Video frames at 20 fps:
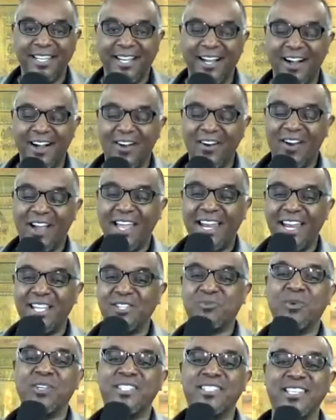All right,
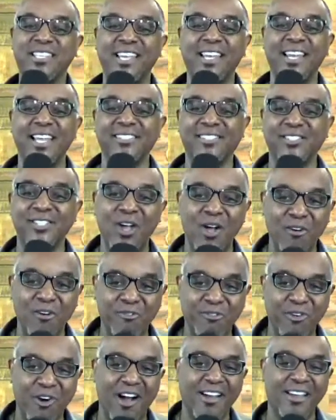as we sing that song
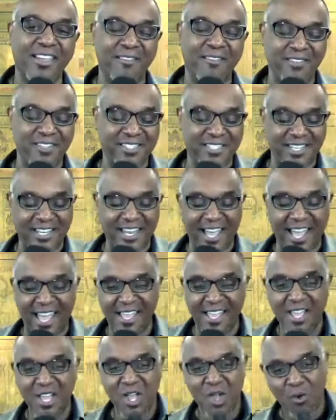for our giving
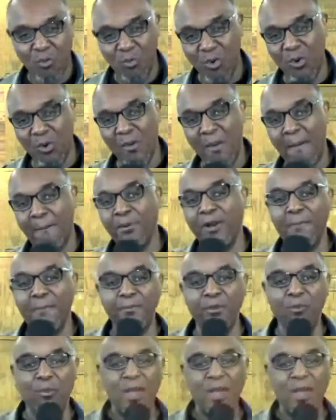today, we're going to put up the